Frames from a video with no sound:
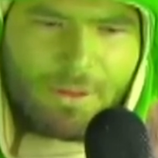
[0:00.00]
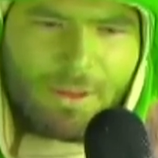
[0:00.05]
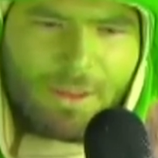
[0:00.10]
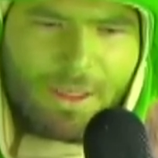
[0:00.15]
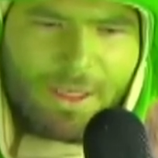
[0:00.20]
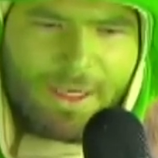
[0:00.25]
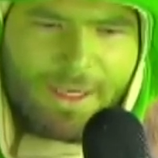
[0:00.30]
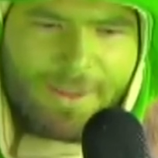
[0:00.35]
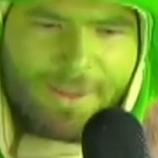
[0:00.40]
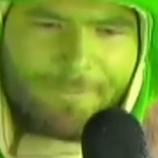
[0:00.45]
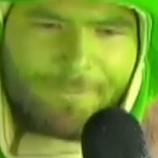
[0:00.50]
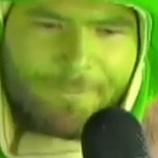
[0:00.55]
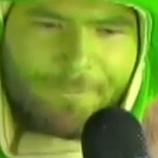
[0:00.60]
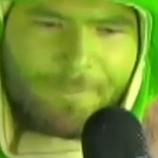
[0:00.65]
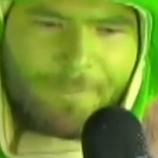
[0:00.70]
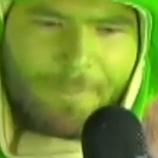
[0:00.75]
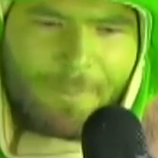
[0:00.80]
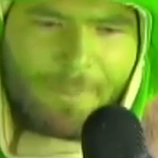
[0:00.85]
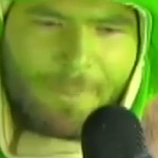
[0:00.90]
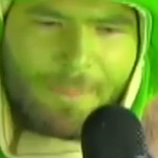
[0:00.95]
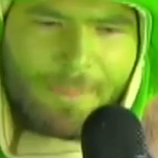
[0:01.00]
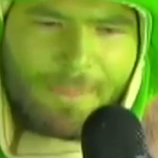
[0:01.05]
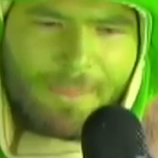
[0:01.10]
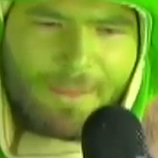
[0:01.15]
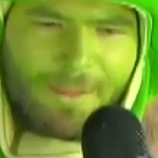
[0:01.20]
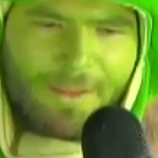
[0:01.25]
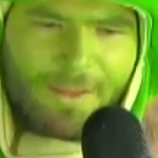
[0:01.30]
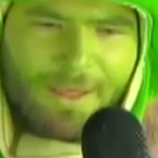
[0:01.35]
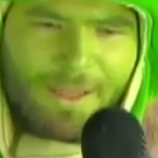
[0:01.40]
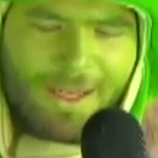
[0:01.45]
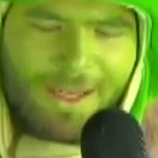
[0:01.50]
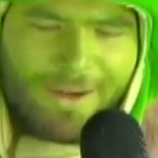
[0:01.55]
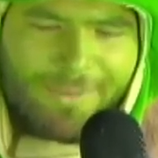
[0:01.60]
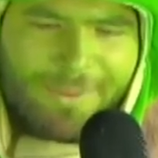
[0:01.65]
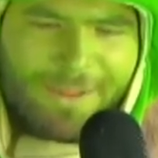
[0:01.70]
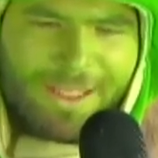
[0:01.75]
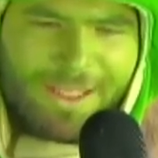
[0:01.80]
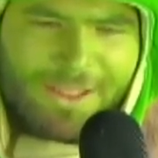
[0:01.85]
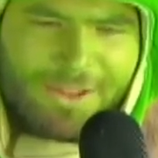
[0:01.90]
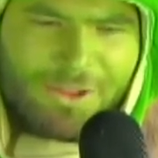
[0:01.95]
I
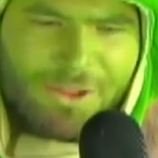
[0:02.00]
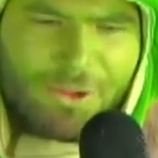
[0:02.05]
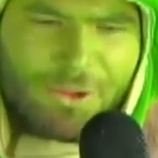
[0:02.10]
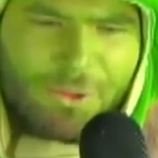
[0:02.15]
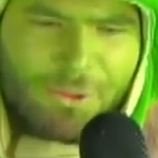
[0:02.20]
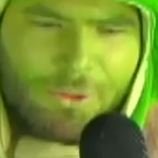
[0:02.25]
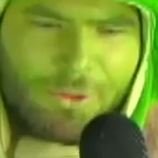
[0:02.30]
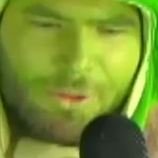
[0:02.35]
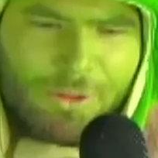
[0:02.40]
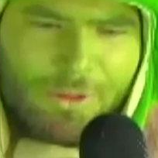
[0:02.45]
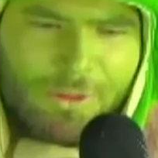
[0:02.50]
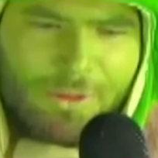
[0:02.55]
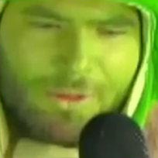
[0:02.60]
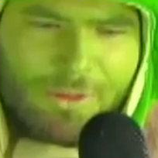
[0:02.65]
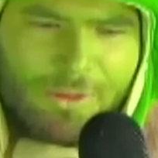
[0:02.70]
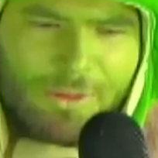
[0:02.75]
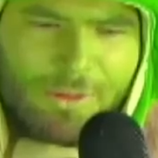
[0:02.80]
mean, that's cool.